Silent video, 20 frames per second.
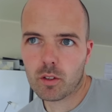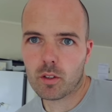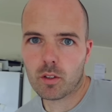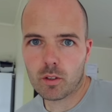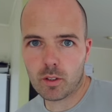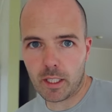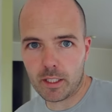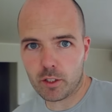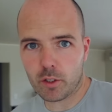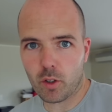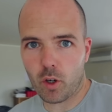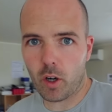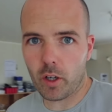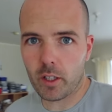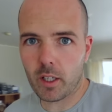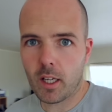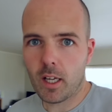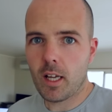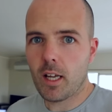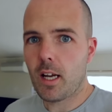later
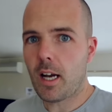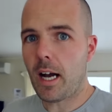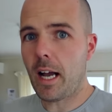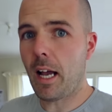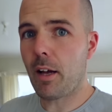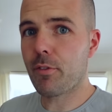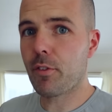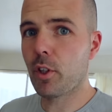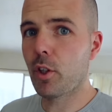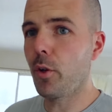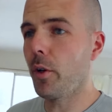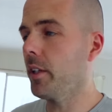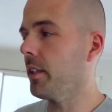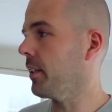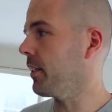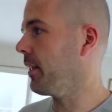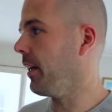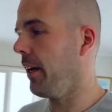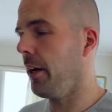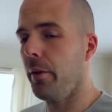on. I have to go
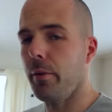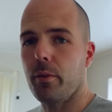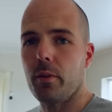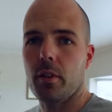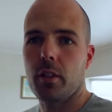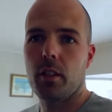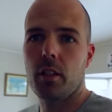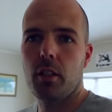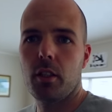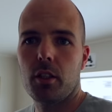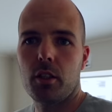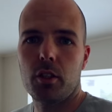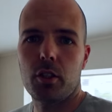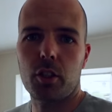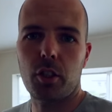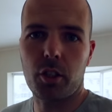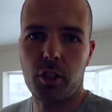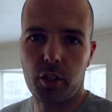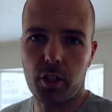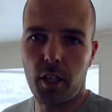into town
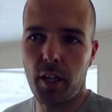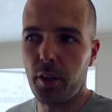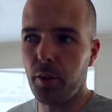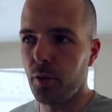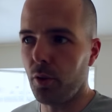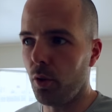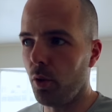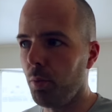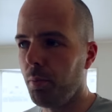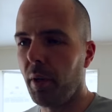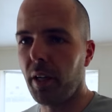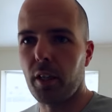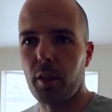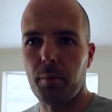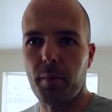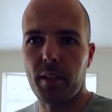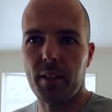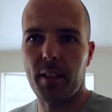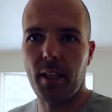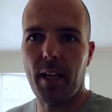just now though, pick up
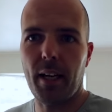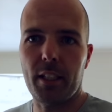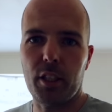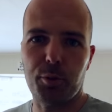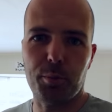my dad.